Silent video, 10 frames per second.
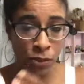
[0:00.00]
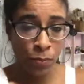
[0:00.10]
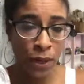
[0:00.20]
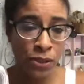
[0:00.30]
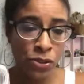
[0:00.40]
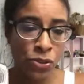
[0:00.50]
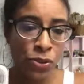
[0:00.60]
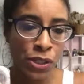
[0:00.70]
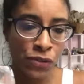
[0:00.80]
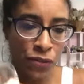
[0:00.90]

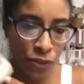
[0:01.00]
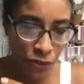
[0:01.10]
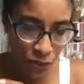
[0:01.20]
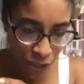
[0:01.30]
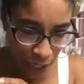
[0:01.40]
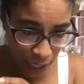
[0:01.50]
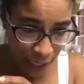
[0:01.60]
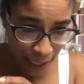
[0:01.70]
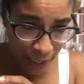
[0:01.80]
suppositories for the vagina